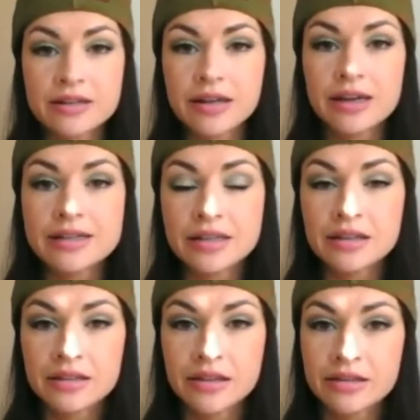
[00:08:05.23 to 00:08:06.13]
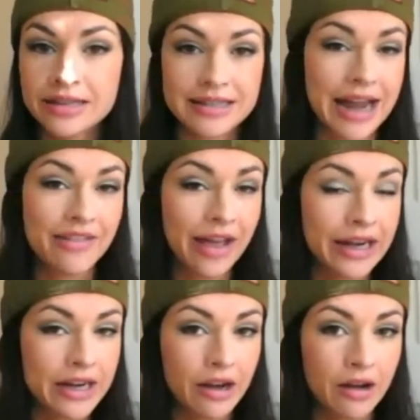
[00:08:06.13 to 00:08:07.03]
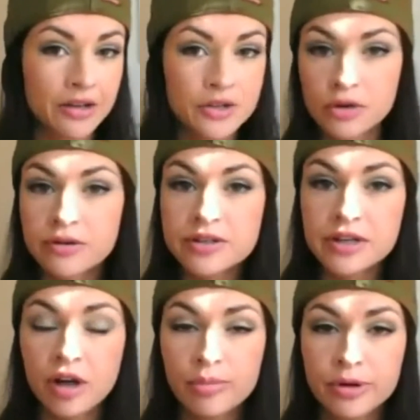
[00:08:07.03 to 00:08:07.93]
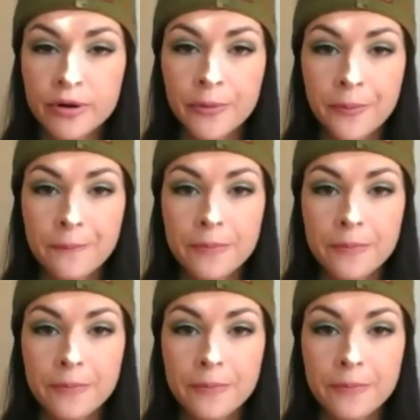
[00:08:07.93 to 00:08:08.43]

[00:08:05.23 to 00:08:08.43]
Does it have any cons, or is it all pro?